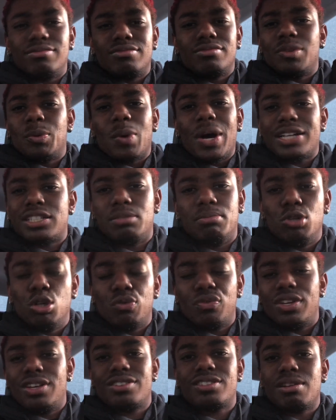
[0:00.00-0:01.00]
watch a
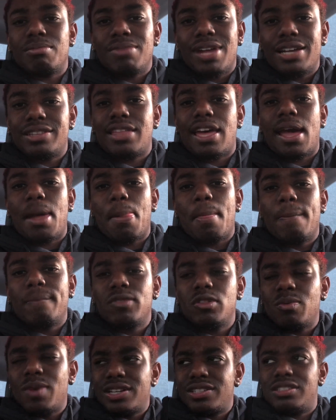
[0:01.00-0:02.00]
movie or something like that?
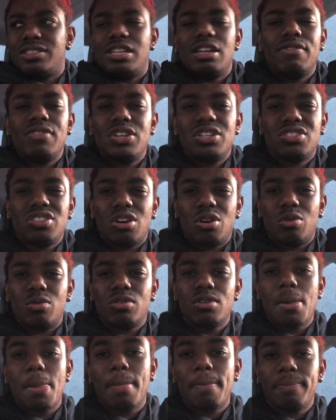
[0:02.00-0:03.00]
Watch a T V show.
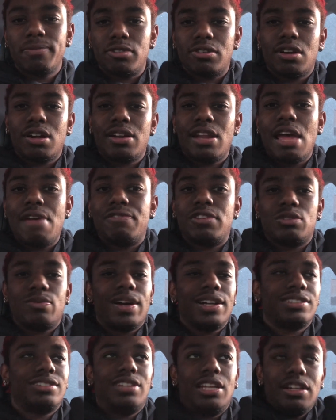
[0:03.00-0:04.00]
Turn on Netflix.
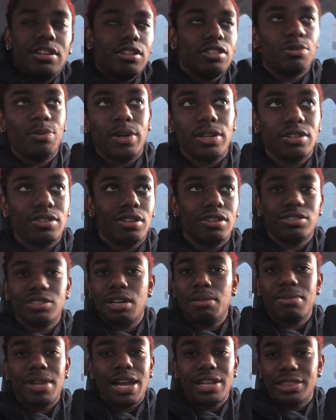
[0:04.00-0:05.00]
Watch Tinder Swindler or
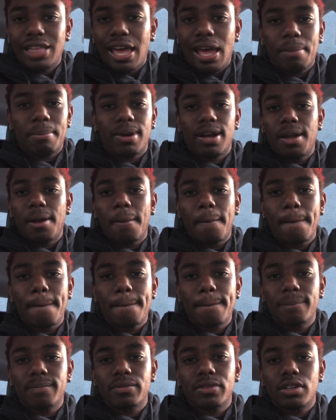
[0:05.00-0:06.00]
something like that, bruh.
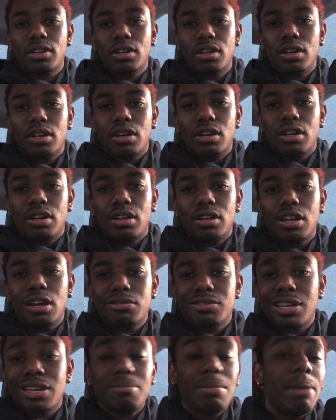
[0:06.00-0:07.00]
You know what I'm
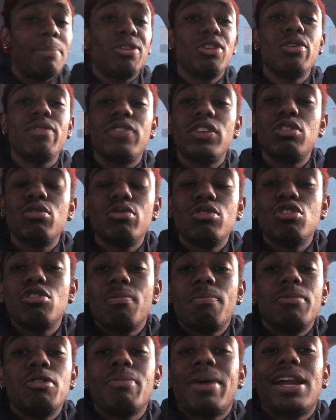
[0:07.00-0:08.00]
saying? Maybe you even, you,
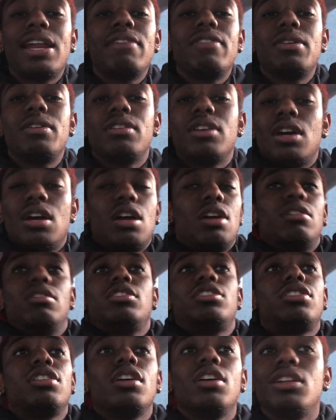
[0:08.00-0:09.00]
you, you might even
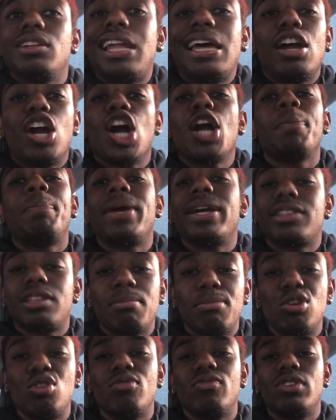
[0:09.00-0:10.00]
let her pick the
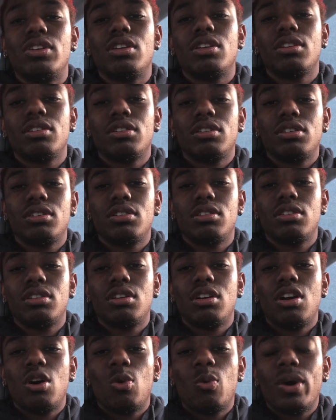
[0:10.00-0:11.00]
movie.
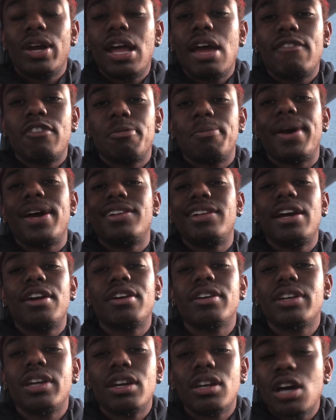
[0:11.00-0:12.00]
Whatever, man. Let
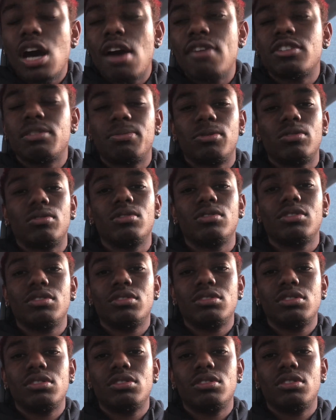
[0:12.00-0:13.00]
her get comfortable.
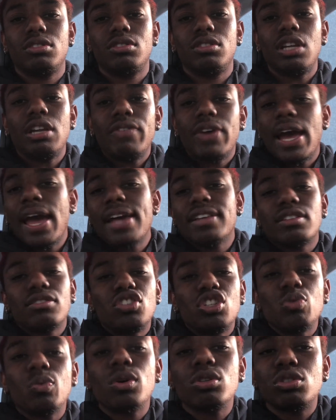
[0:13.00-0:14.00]
Even ask if
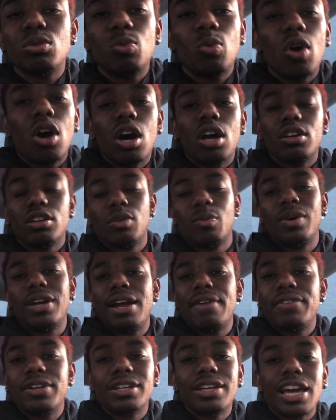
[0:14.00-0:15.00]
she wants some water,
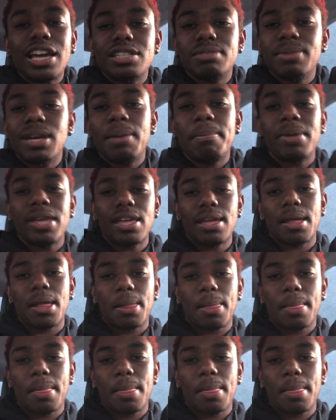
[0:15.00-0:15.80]
whatever the case may be.